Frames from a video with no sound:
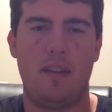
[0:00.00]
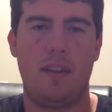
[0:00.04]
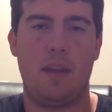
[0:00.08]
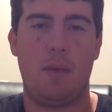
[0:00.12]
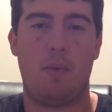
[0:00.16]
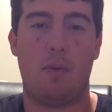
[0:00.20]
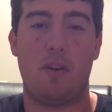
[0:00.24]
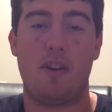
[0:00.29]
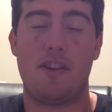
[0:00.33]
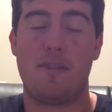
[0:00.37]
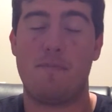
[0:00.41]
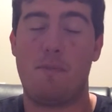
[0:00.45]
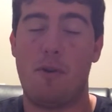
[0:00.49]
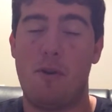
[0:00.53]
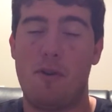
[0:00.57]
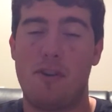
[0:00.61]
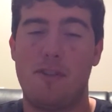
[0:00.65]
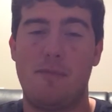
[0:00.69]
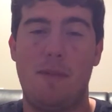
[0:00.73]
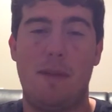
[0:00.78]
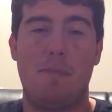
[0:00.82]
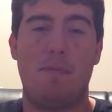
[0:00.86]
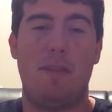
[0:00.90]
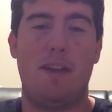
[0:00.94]
They weren't
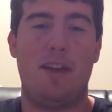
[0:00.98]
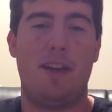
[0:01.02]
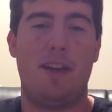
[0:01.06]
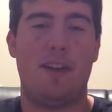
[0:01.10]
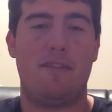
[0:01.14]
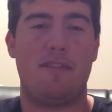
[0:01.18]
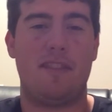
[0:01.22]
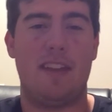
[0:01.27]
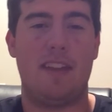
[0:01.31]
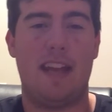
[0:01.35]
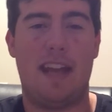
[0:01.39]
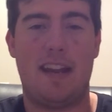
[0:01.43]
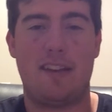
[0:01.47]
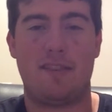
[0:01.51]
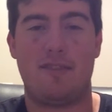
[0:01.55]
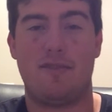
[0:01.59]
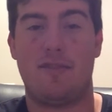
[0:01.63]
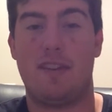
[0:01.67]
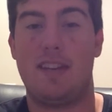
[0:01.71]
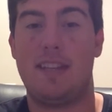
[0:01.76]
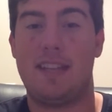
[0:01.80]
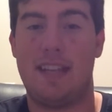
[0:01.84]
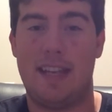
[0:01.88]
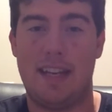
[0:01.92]
supposed to make playoffs last year.
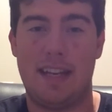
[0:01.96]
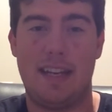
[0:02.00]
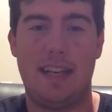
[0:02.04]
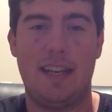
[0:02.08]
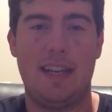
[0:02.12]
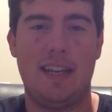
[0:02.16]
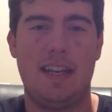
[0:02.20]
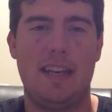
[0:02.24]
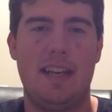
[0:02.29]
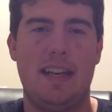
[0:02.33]
They did.